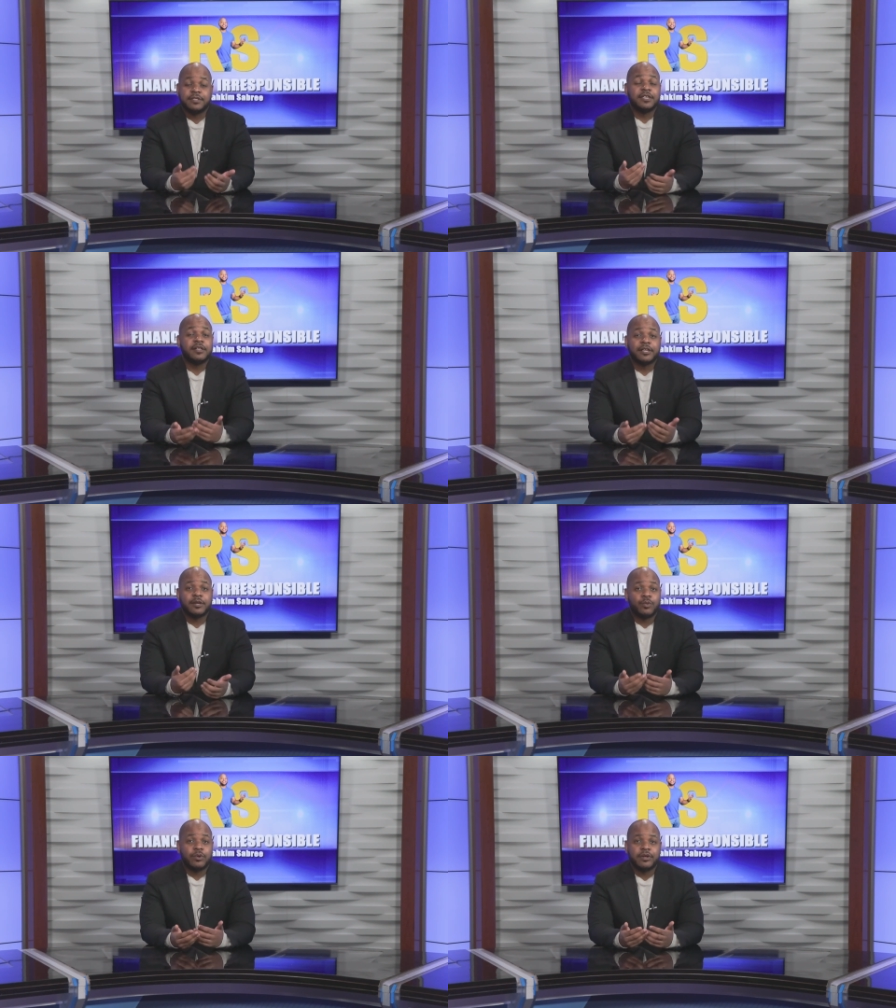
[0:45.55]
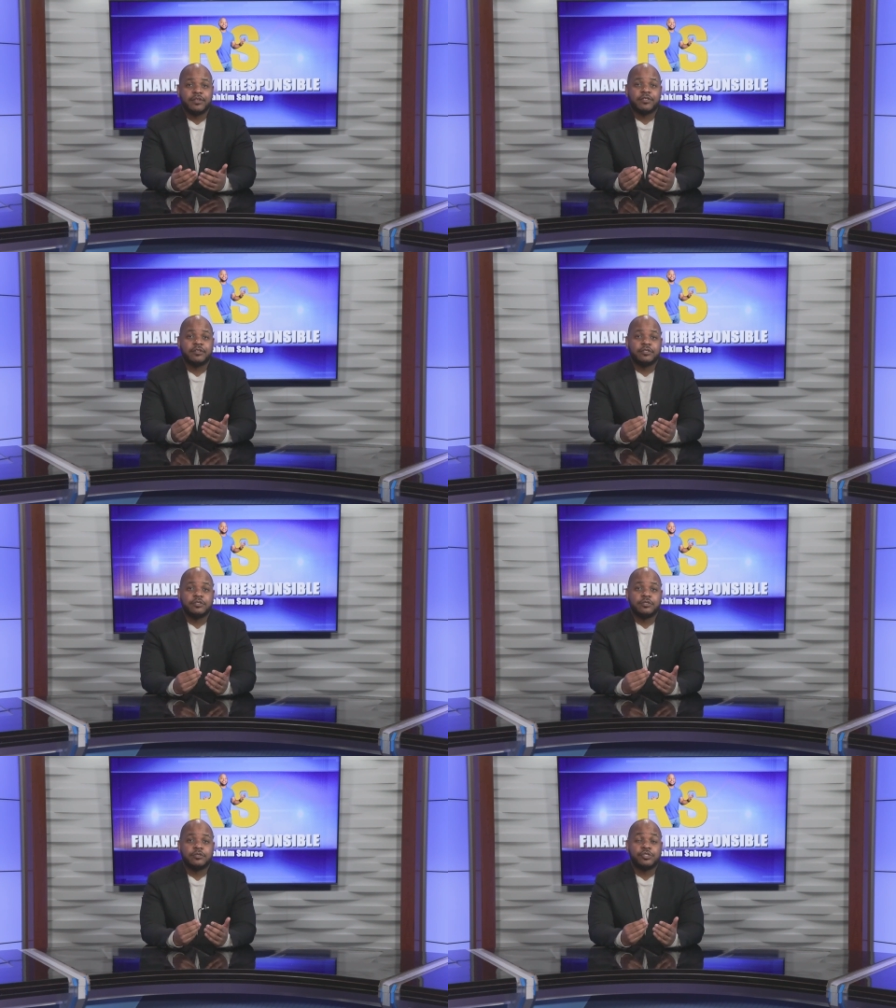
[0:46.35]
dealing with
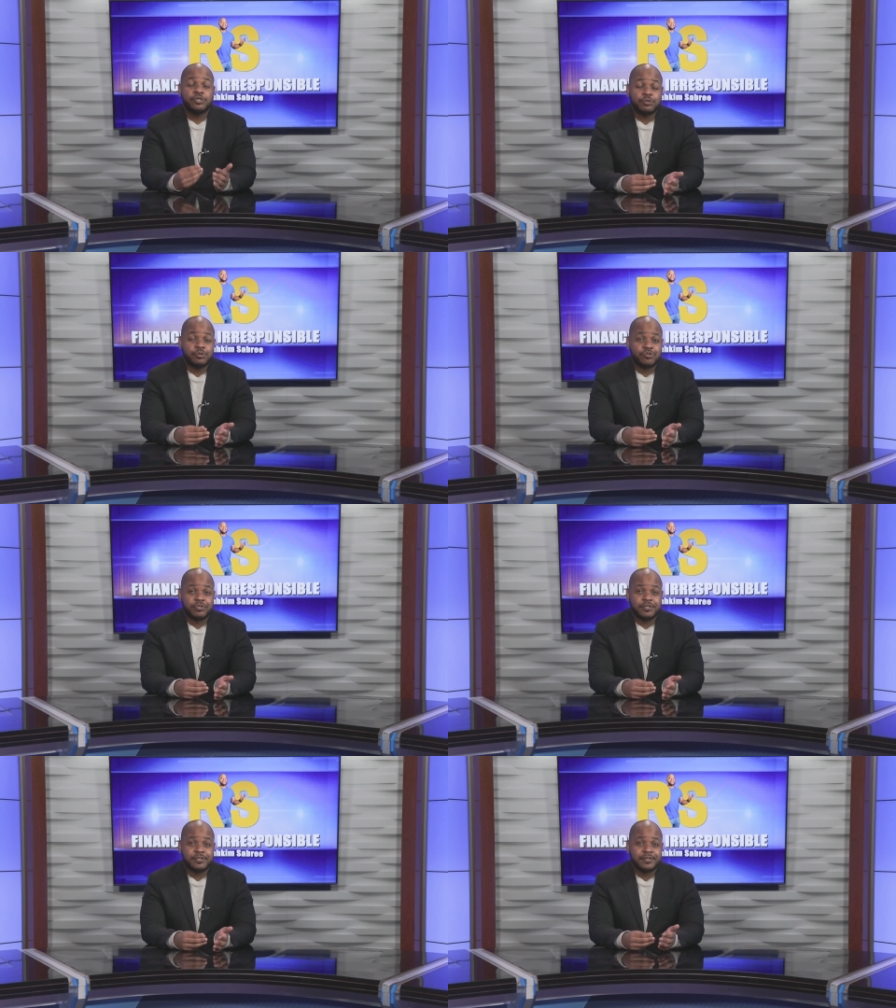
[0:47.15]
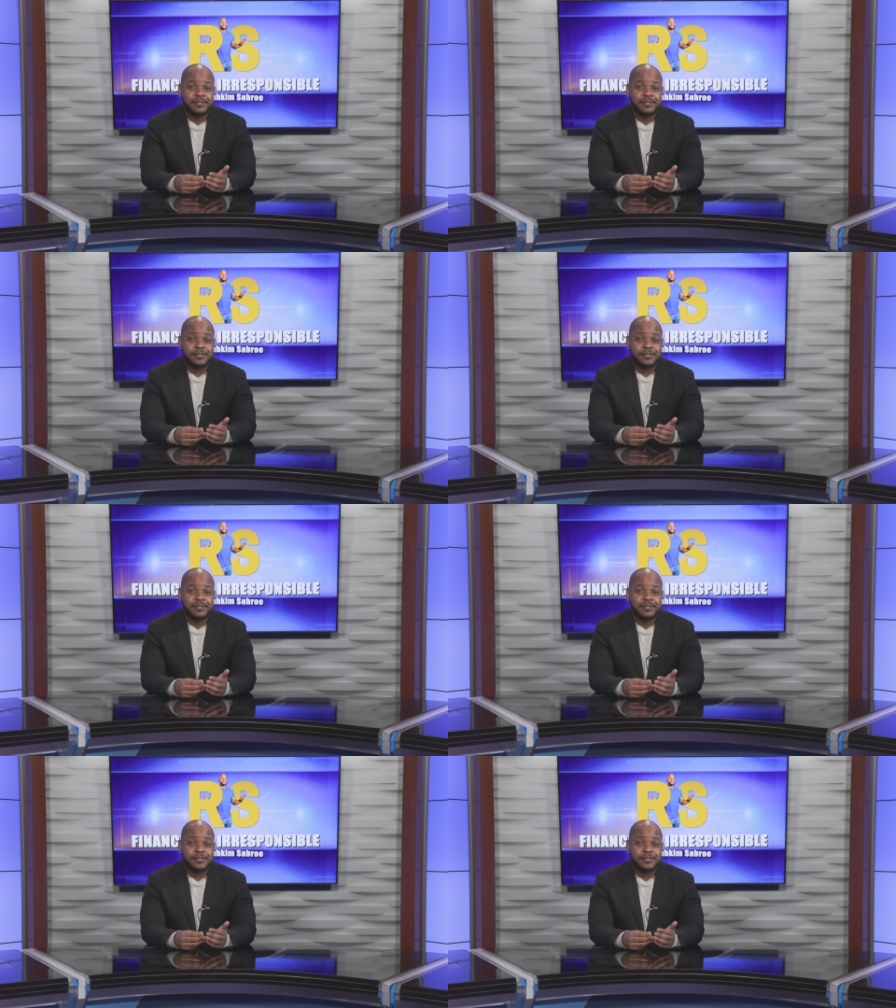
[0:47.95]
children